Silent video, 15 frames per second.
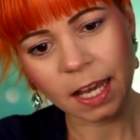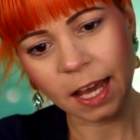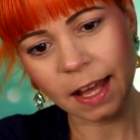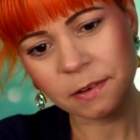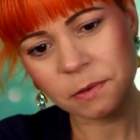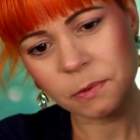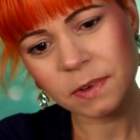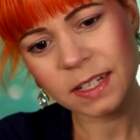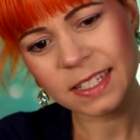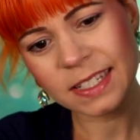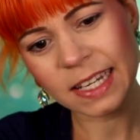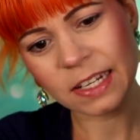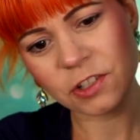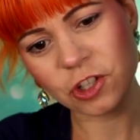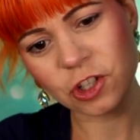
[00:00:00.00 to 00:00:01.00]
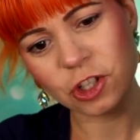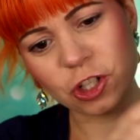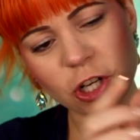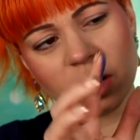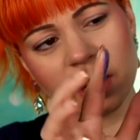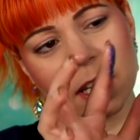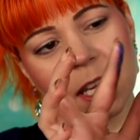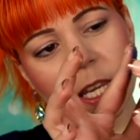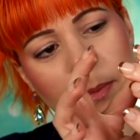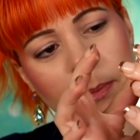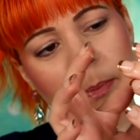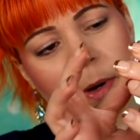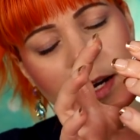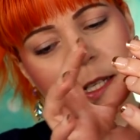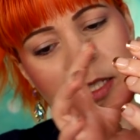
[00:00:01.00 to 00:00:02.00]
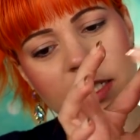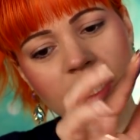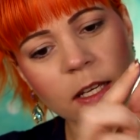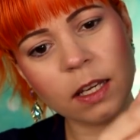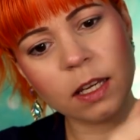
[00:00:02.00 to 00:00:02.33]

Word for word: I don't want to say chunky, but